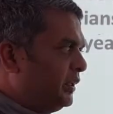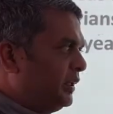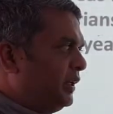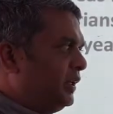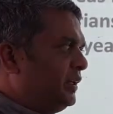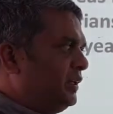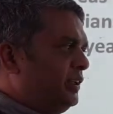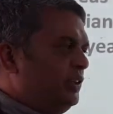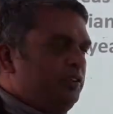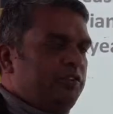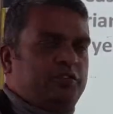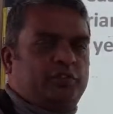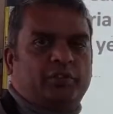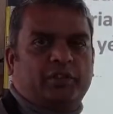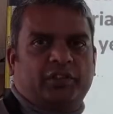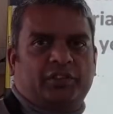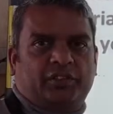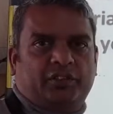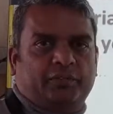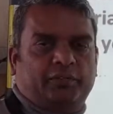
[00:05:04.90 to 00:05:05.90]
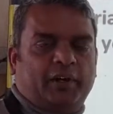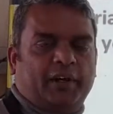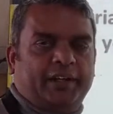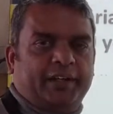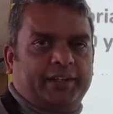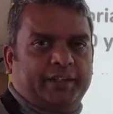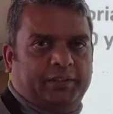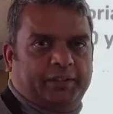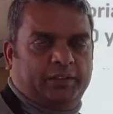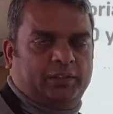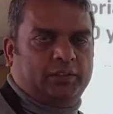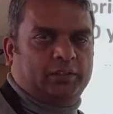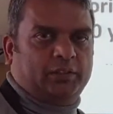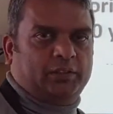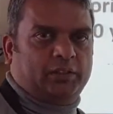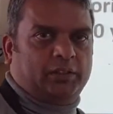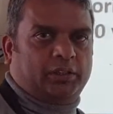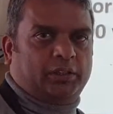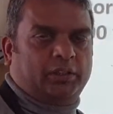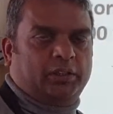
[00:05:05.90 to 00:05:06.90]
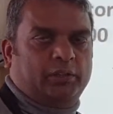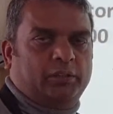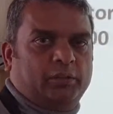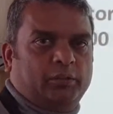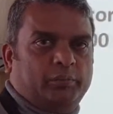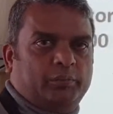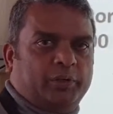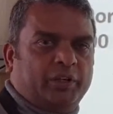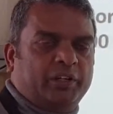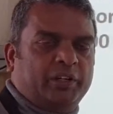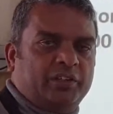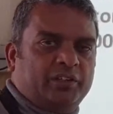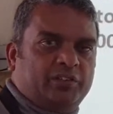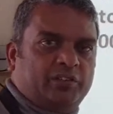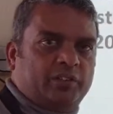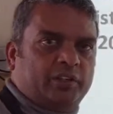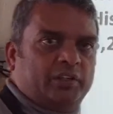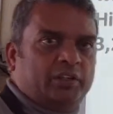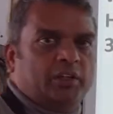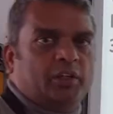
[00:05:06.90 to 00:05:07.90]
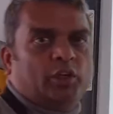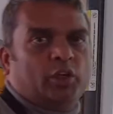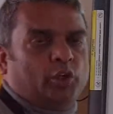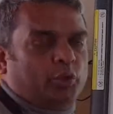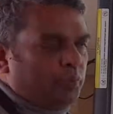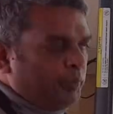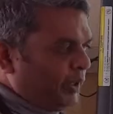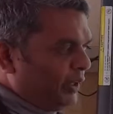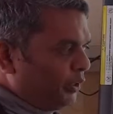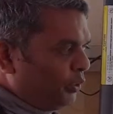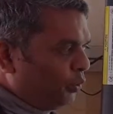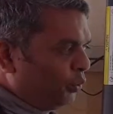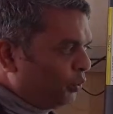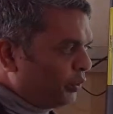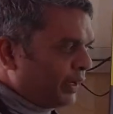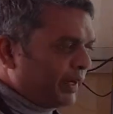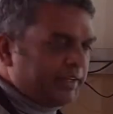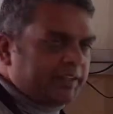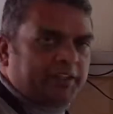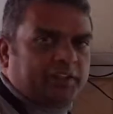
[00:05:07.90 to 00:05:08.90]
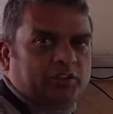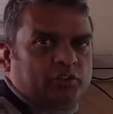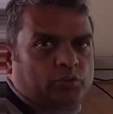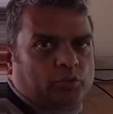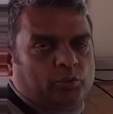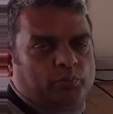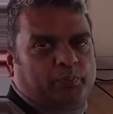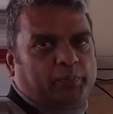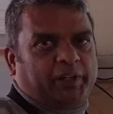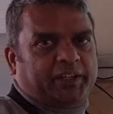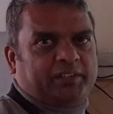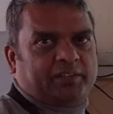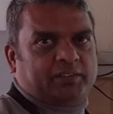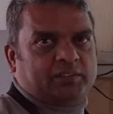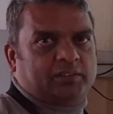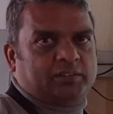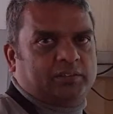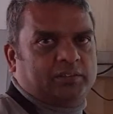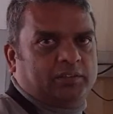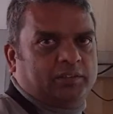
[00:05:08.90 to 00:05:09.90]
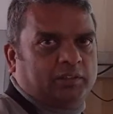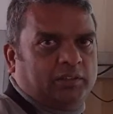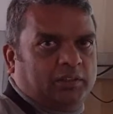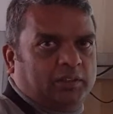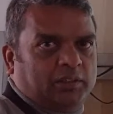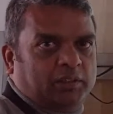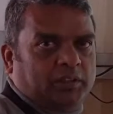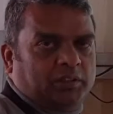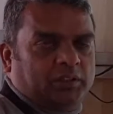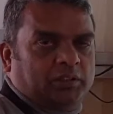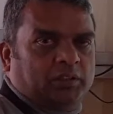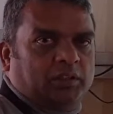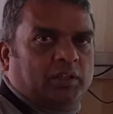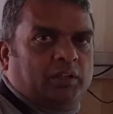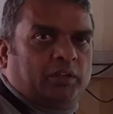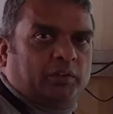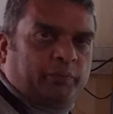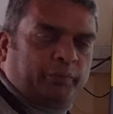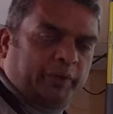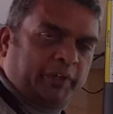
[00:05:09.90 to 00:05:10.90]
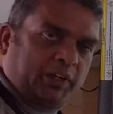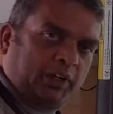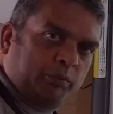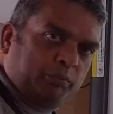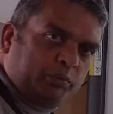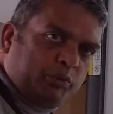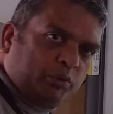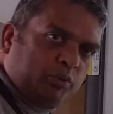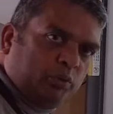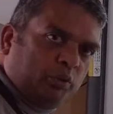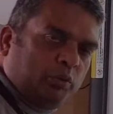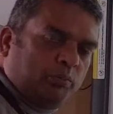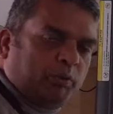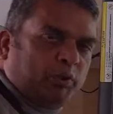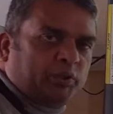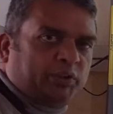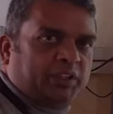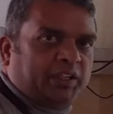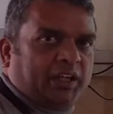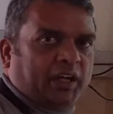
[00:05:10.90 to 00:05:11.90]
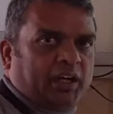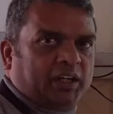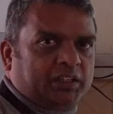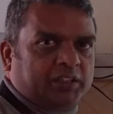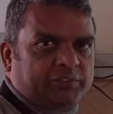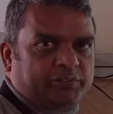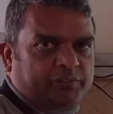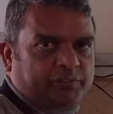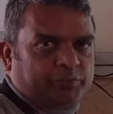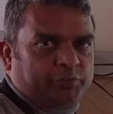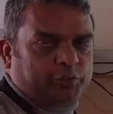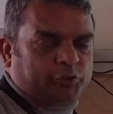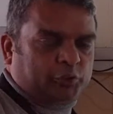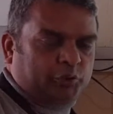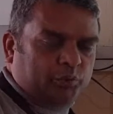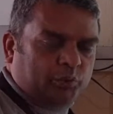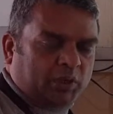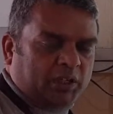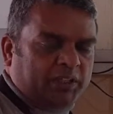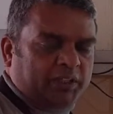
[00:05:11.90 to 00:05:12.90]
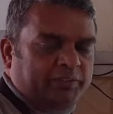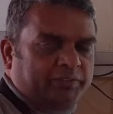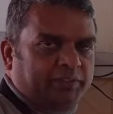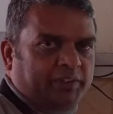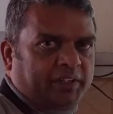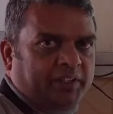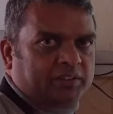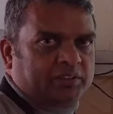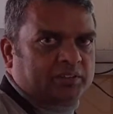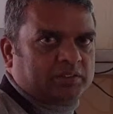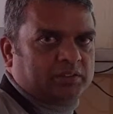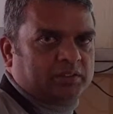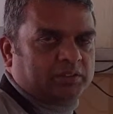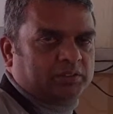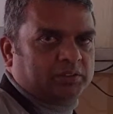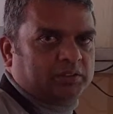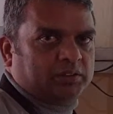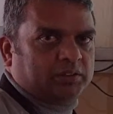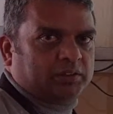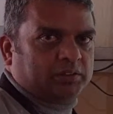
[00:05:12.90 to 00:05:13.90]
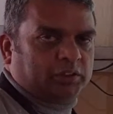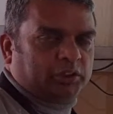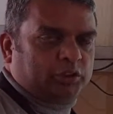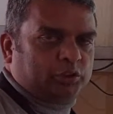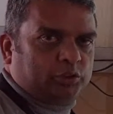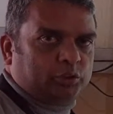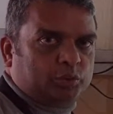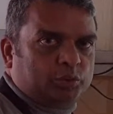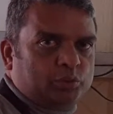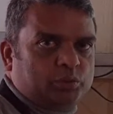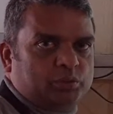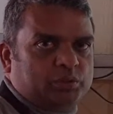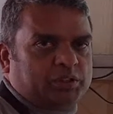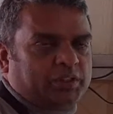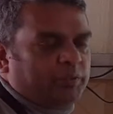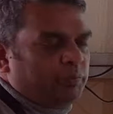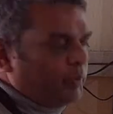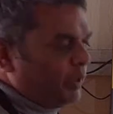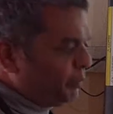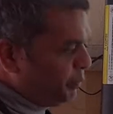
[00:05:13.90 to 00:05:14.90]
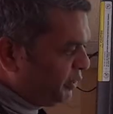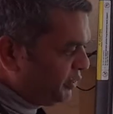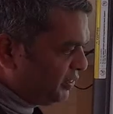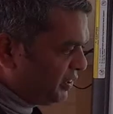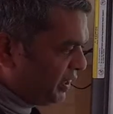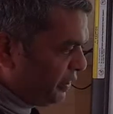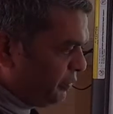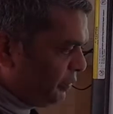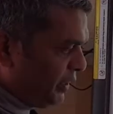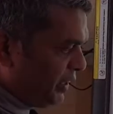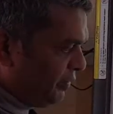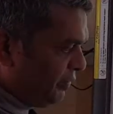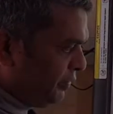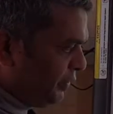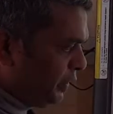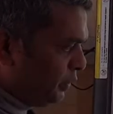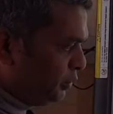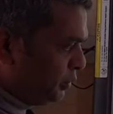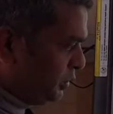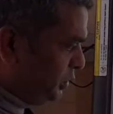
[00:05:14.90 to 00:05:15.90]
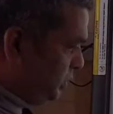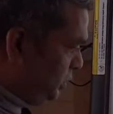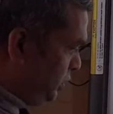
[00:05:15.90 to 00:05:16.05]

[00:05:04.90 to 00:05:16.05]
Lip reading: and history is divided. Prehistory, when no writings took place, we come to know about the true artifacts, the tools and weapons that we have found.